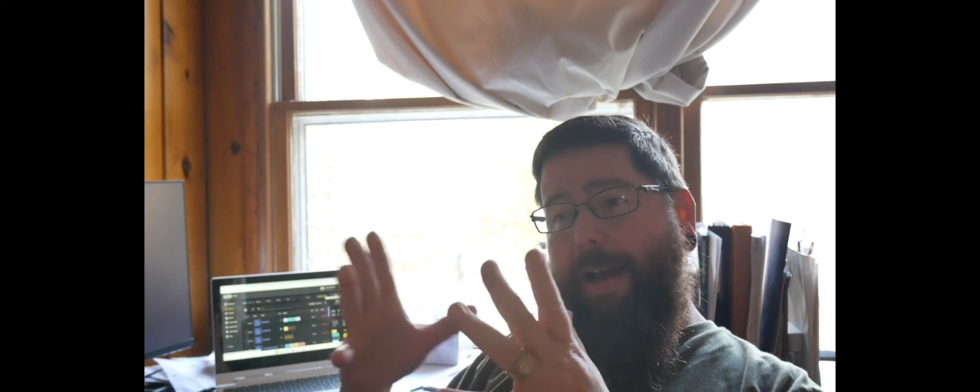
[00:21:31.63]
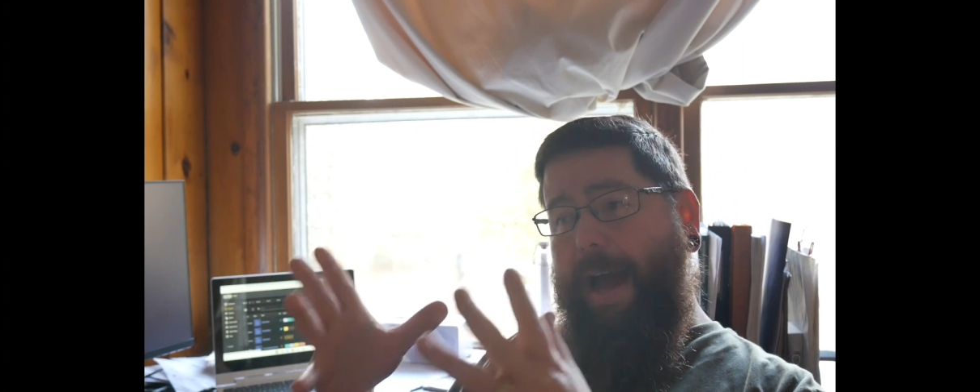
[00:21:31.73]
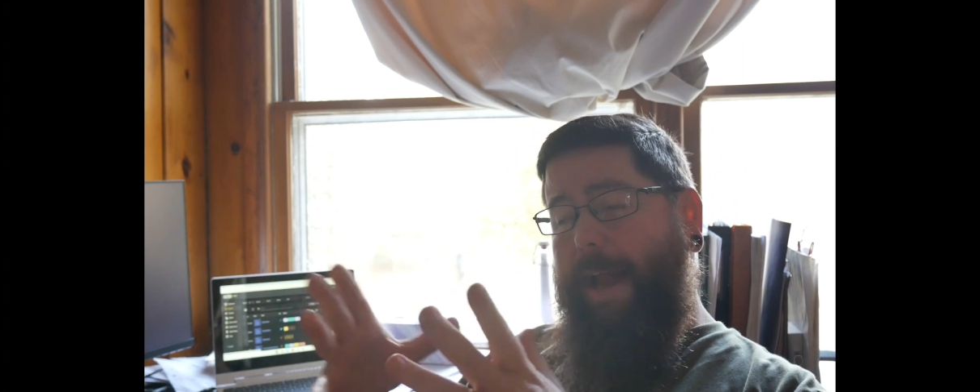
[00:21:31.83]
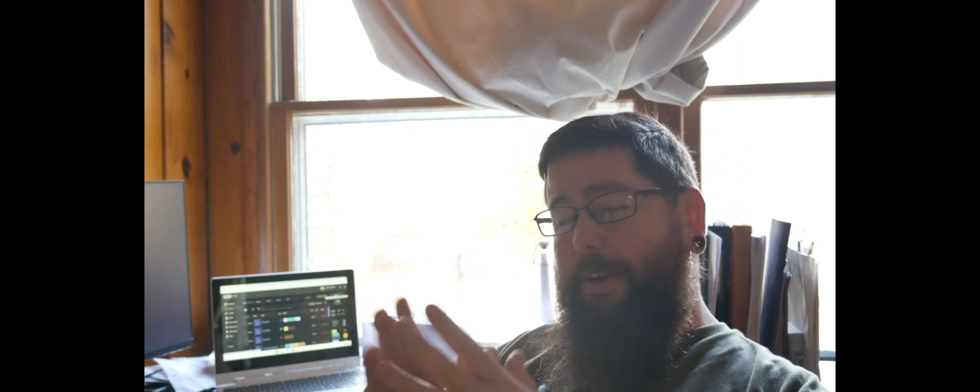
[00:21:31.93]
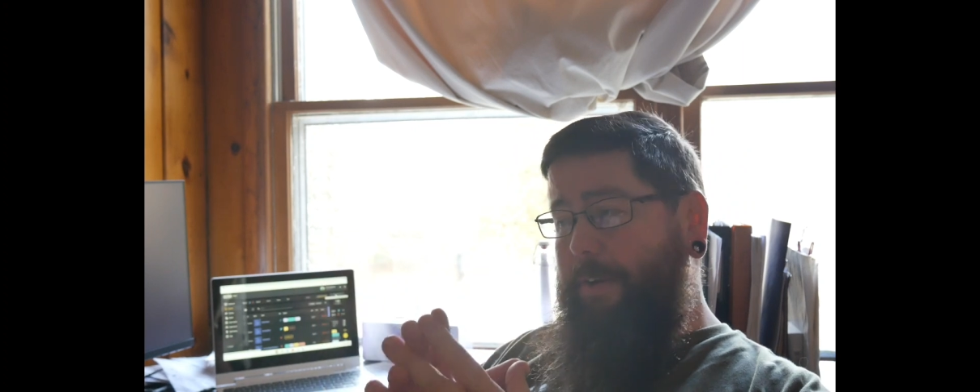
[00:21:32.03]

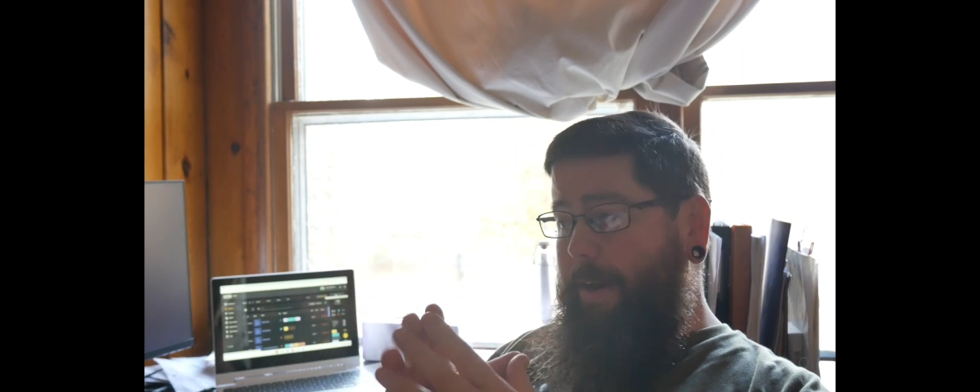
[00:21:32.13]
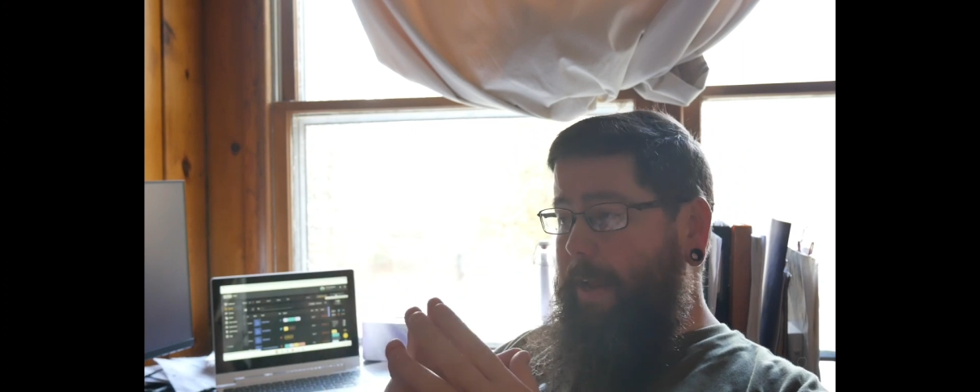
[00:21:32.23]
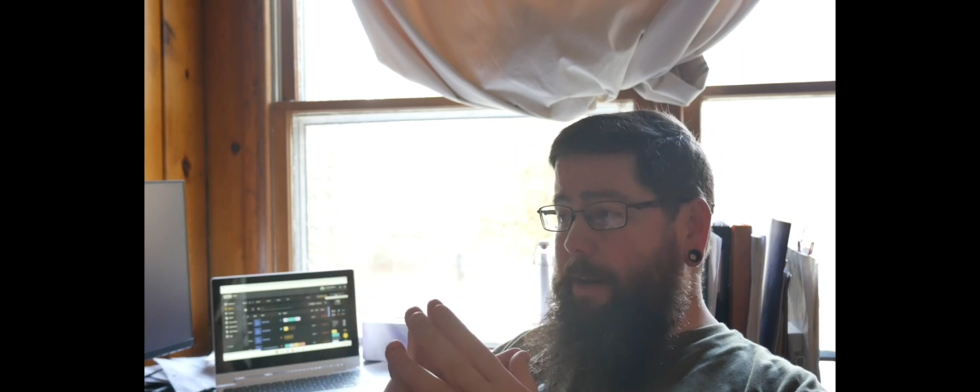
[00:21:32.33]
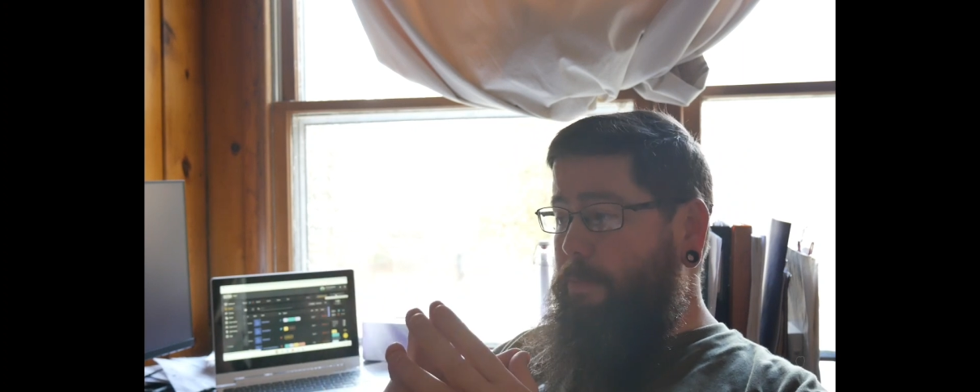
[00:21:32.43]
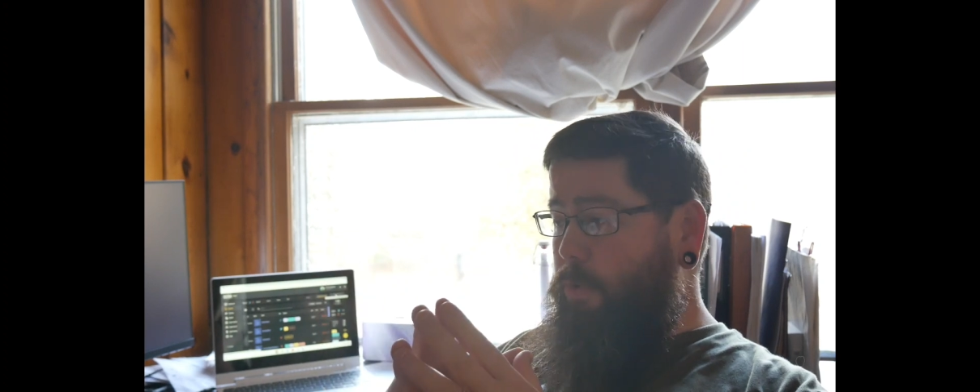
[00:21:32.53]
higher end
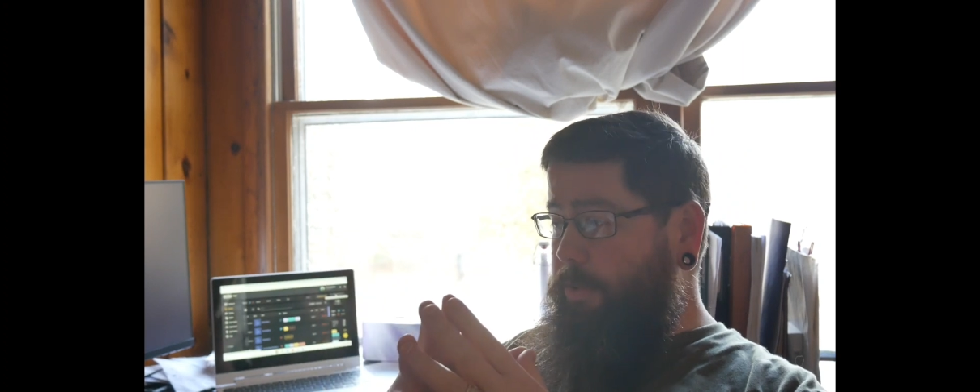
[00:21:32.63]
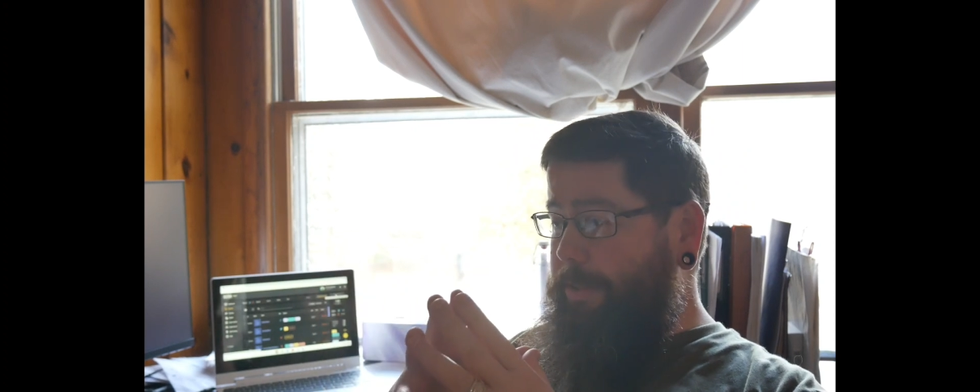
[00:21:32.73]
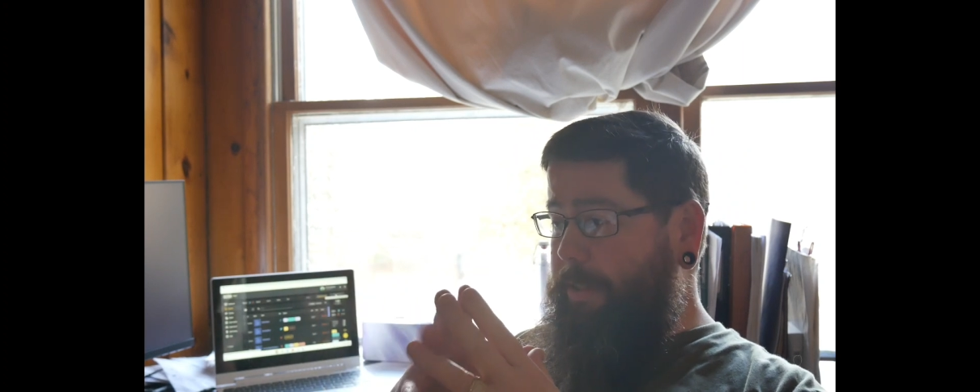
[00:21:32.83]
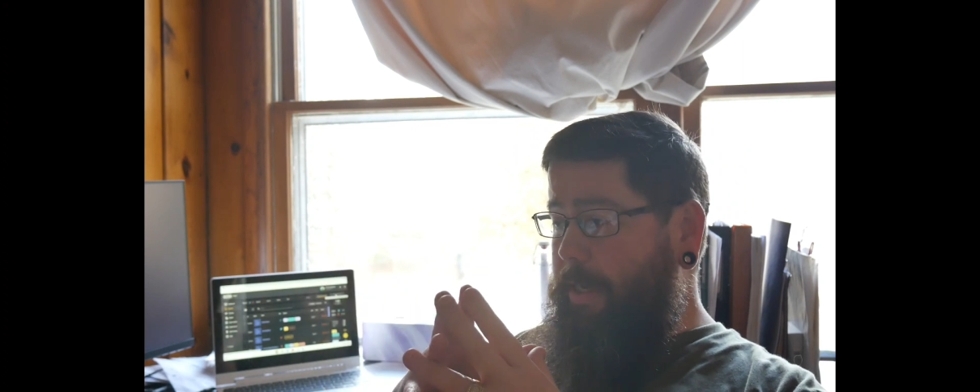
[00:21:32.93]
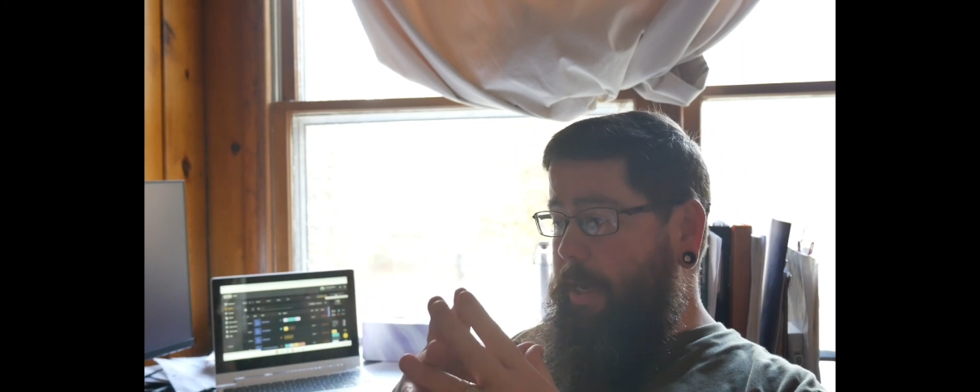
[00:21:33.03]

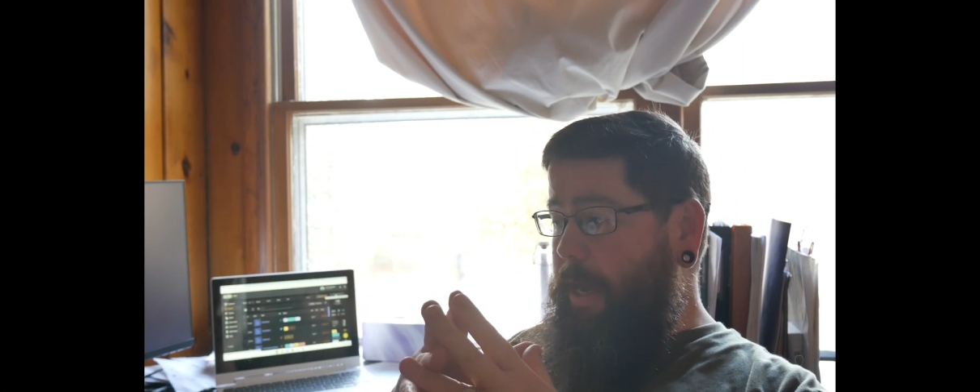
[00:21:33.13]
animals.